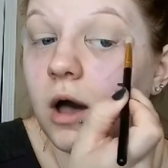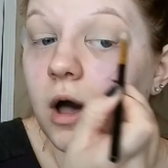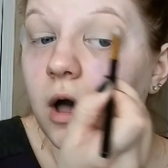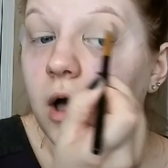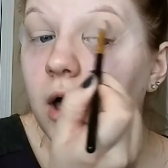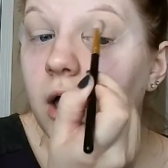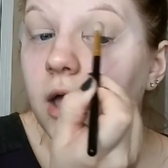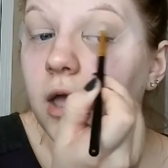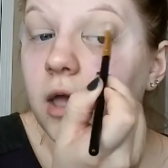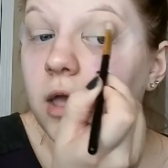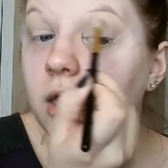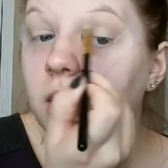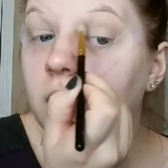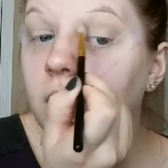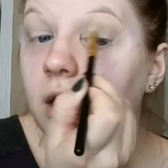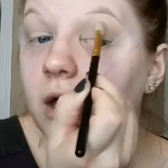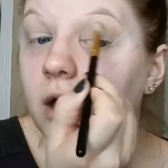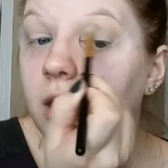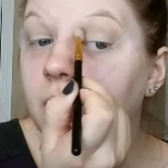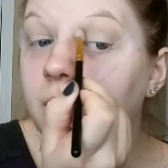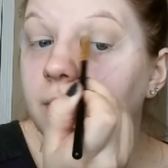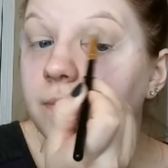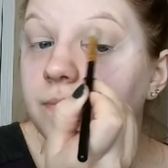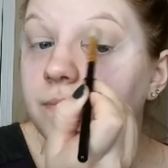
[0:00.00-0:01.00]

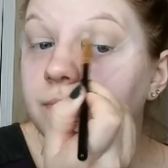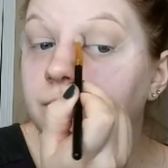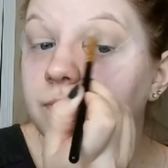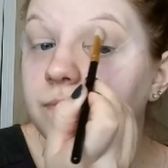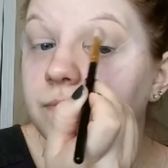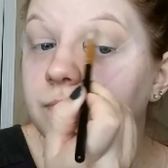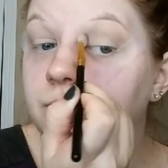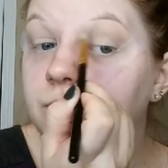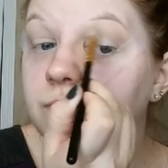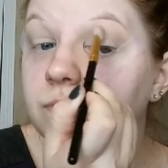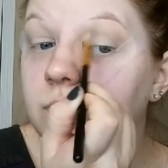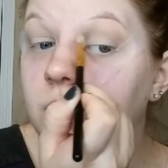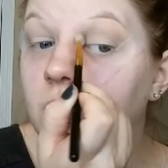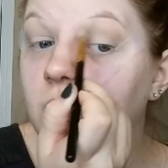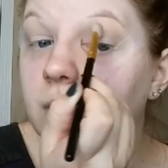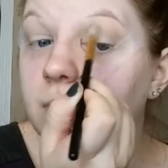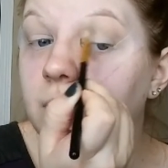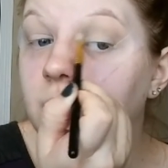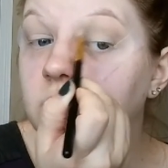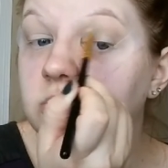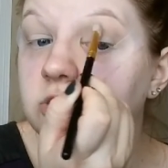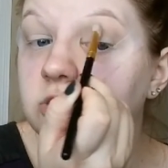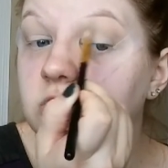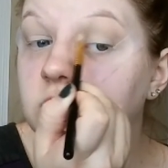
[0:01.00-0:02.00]
I I
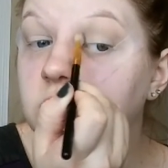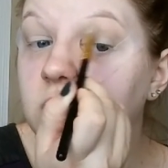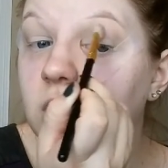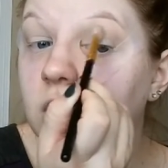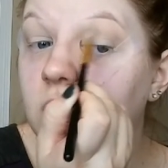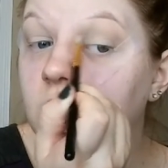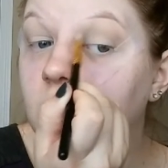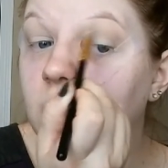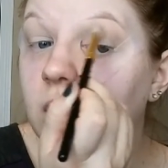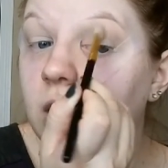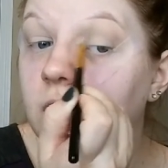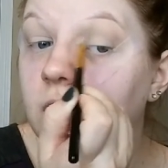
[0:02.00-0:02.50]
mentioned that